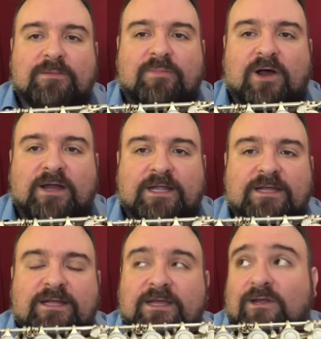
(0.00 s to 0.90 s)
body.
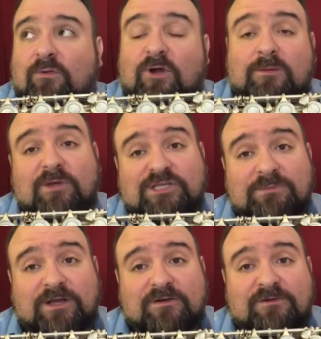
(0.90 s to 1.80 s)
It'll work much
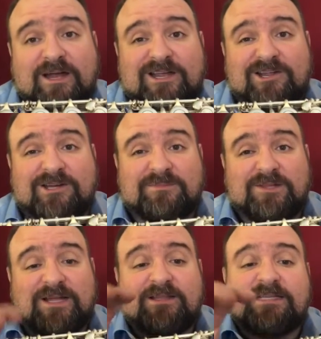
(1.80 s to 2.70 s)
better for how you're gonna
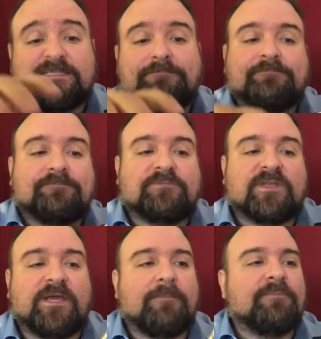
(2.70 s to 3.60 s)
play this,
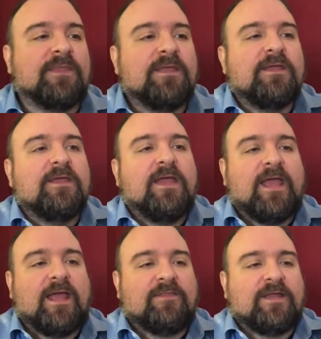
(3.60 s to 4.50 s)
okay?
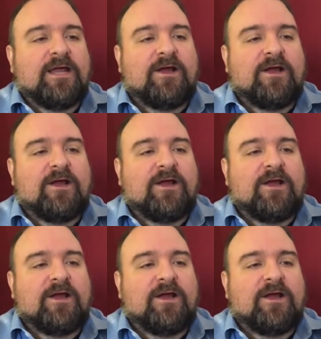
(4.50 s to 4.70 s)
And then I